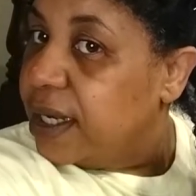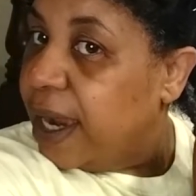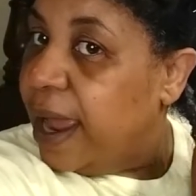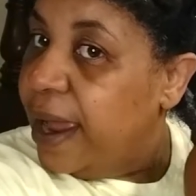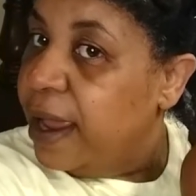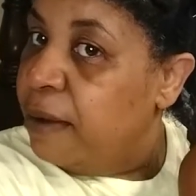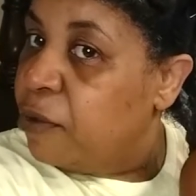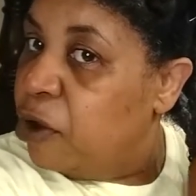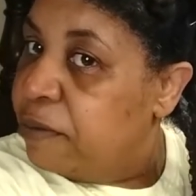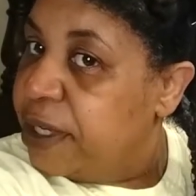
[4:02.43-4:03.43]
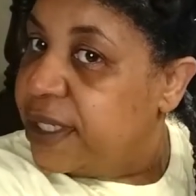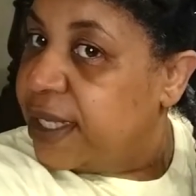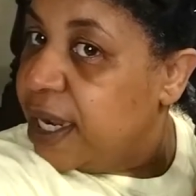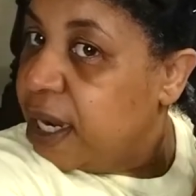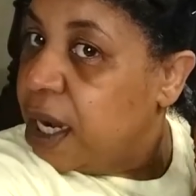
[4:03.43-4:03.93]
Now I am going to be
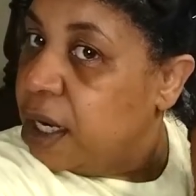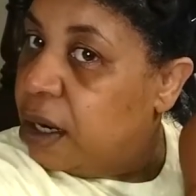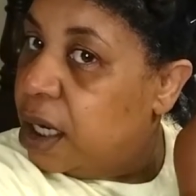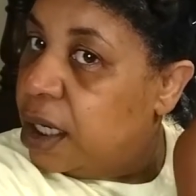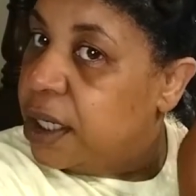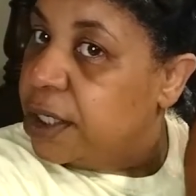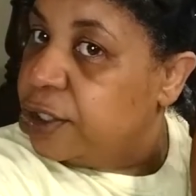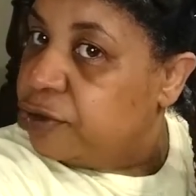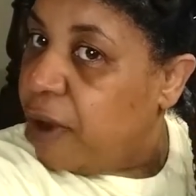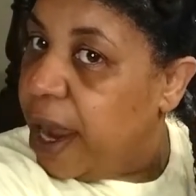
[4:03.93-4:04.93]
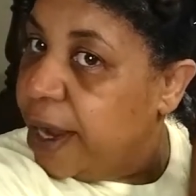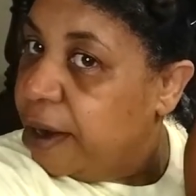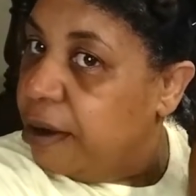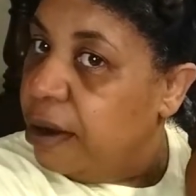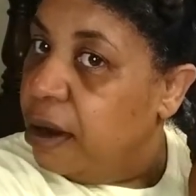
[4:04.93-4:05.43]
sitting under a hooded
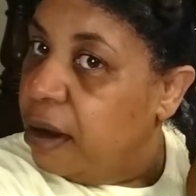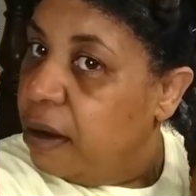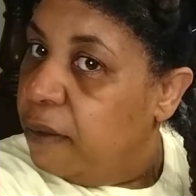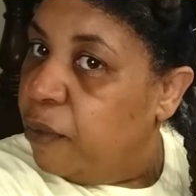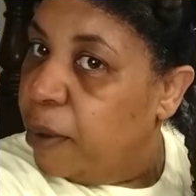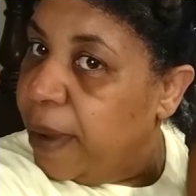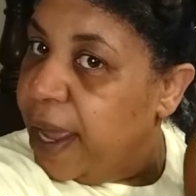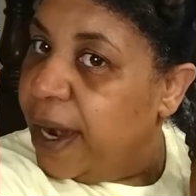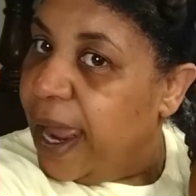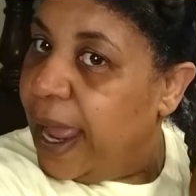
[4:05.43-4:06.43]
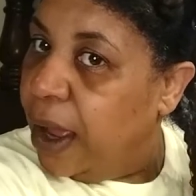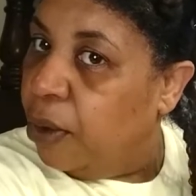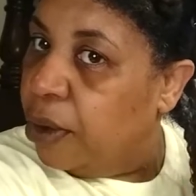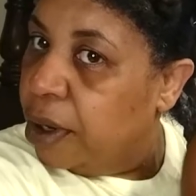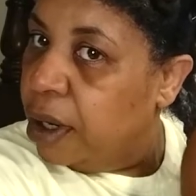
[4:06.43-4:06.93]
dryer for about an
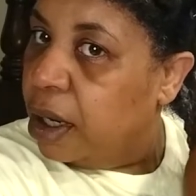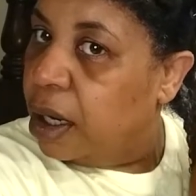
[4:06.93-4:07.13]
hour.